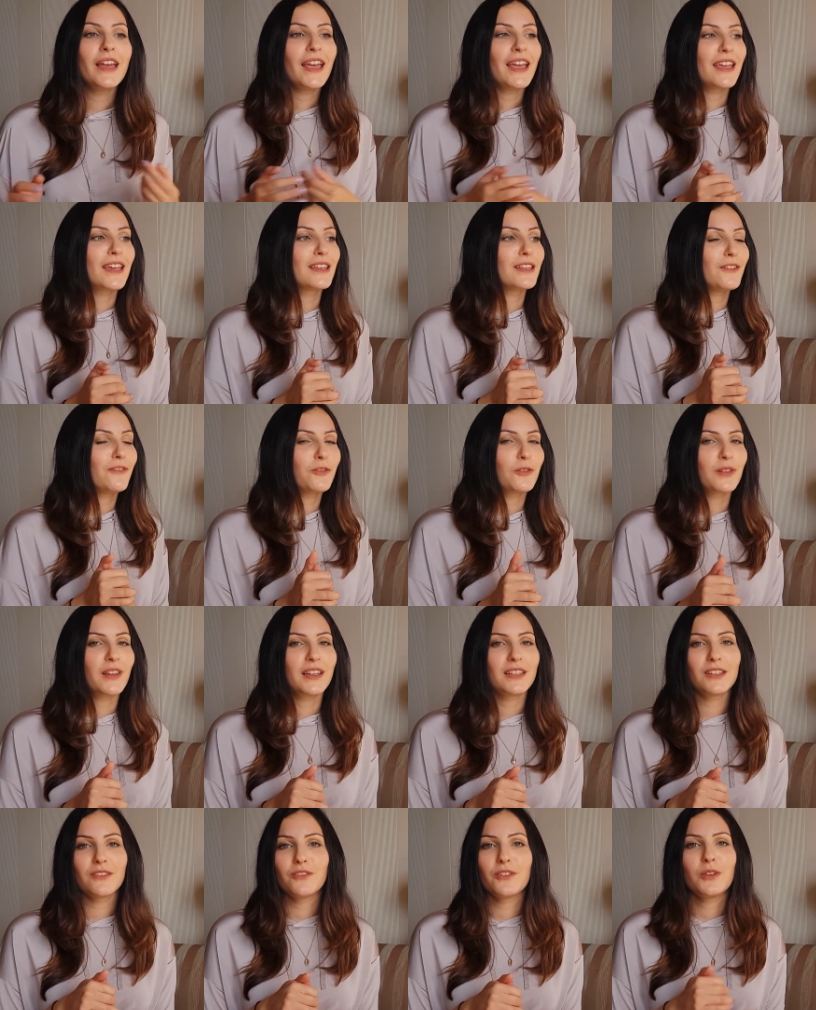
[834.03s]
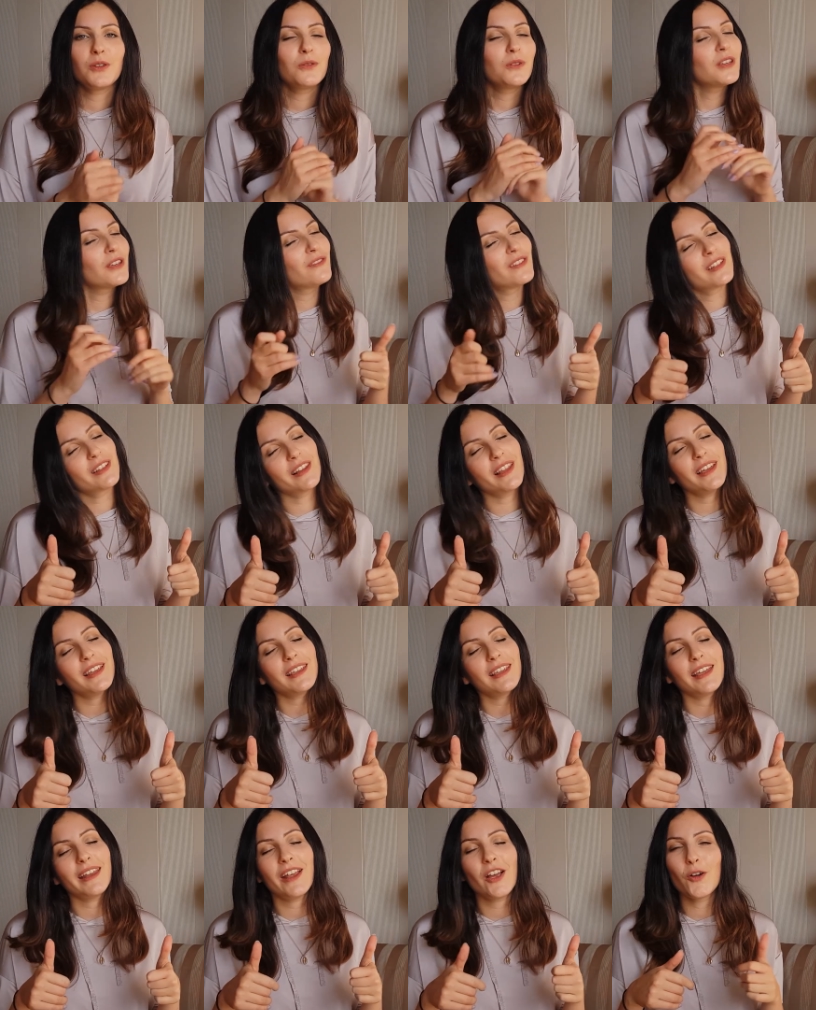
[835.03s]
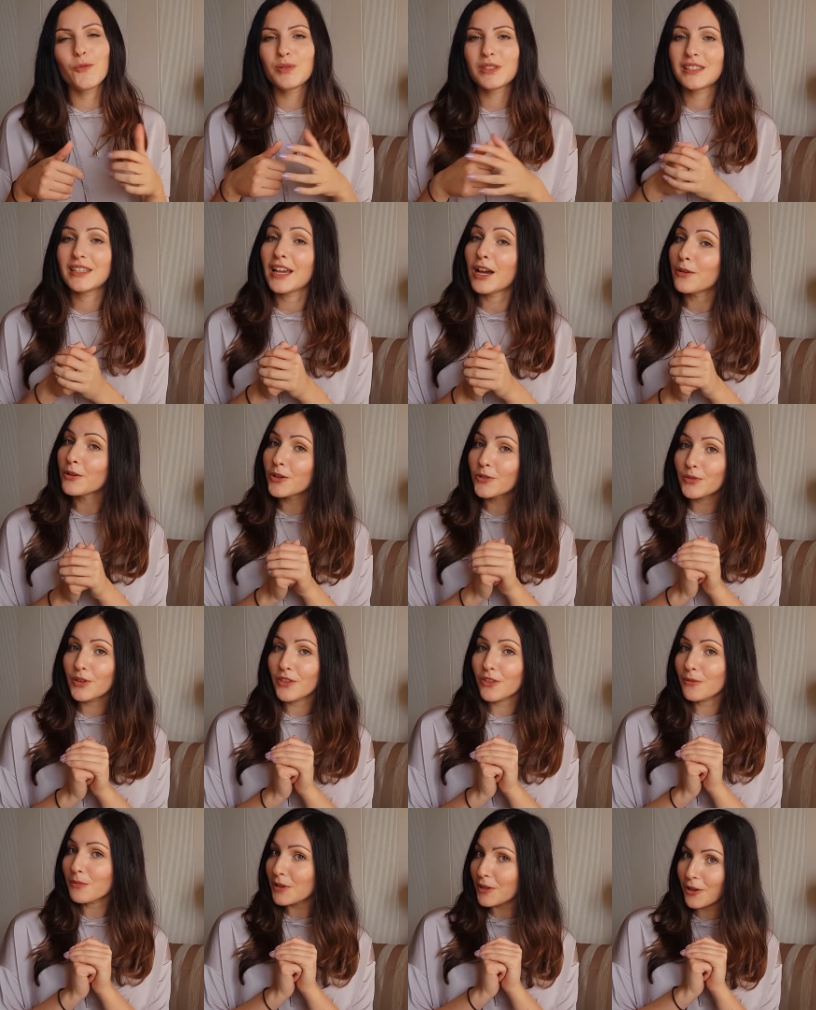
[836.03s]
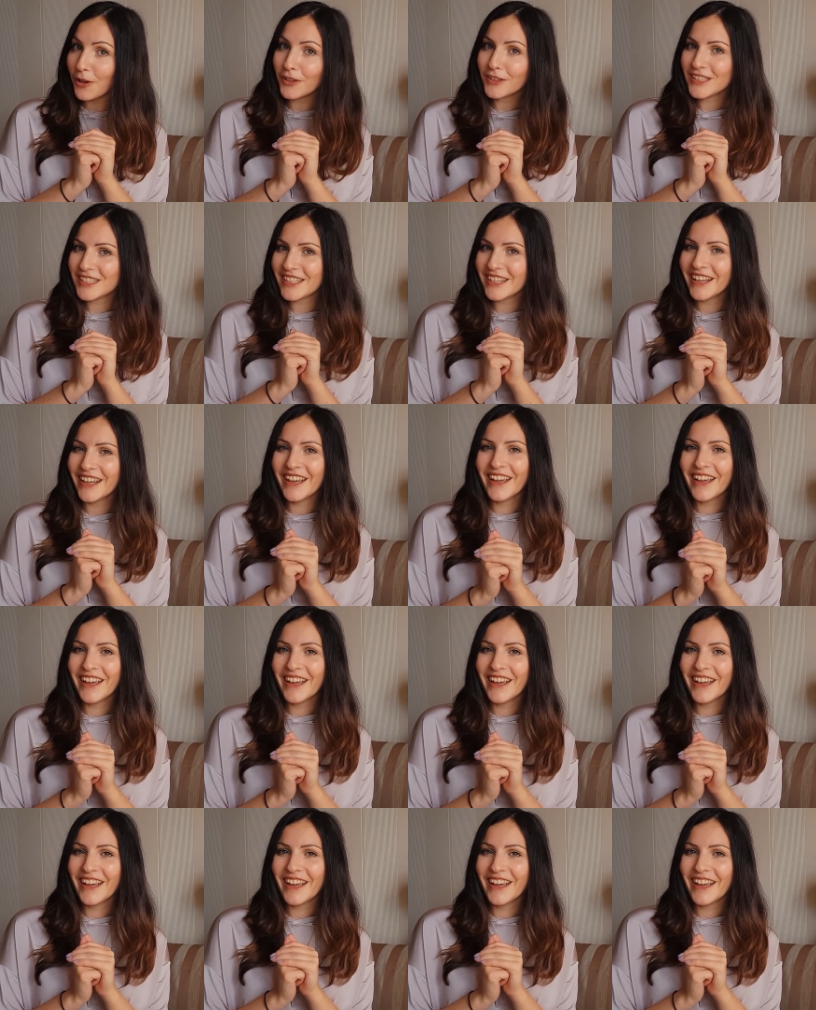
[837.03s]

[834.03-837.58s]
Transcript: And if you like the video, give it a like. It helps the algorithm a lot.